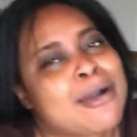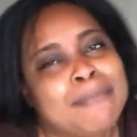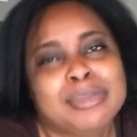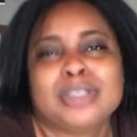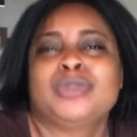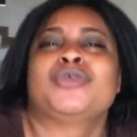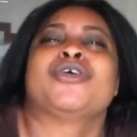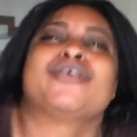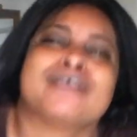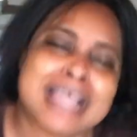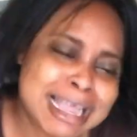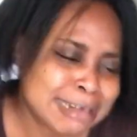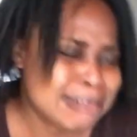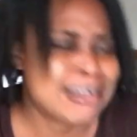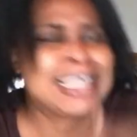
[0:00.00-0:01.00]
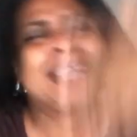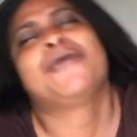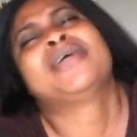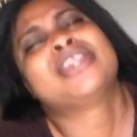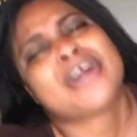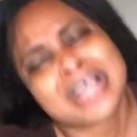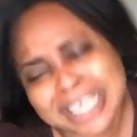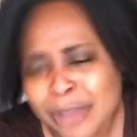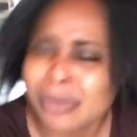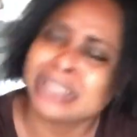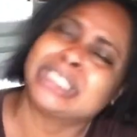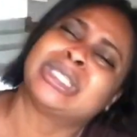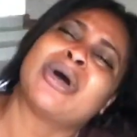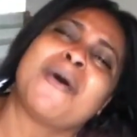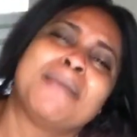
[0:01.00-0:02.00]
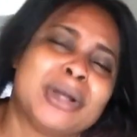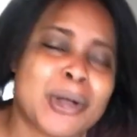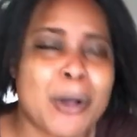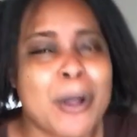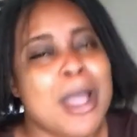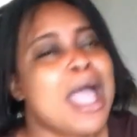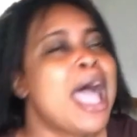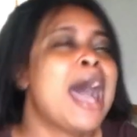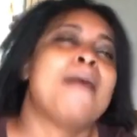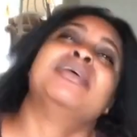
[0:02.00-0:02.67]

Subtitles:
tutorial, not giving something, no? I'm gonna